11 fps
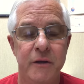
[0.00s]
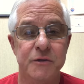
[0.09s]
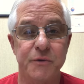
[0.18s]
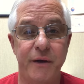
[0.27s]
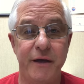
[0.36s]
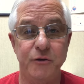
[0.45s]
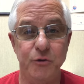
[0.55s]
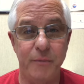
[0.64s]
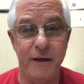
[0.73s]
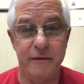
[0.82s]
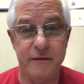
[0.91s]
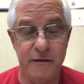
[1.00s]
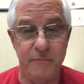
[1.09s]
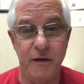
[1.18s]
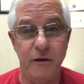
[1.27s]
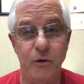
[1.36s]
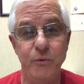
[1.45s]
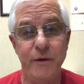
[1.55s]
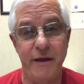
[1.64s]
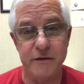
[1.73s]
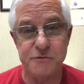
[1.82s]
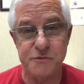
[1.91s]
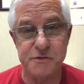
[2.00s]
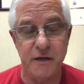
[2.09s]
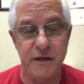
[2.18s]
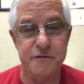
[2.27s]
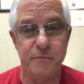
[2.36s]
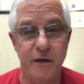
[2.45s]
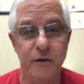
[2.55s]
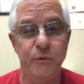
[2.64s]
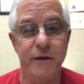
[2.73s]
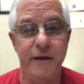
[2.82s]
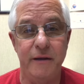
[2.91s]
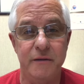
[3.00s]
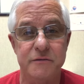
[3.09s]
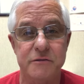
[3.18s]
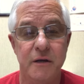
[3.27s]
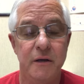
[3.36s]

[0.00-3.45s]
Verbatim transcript: So I had to do my, take my own exercise in my own hands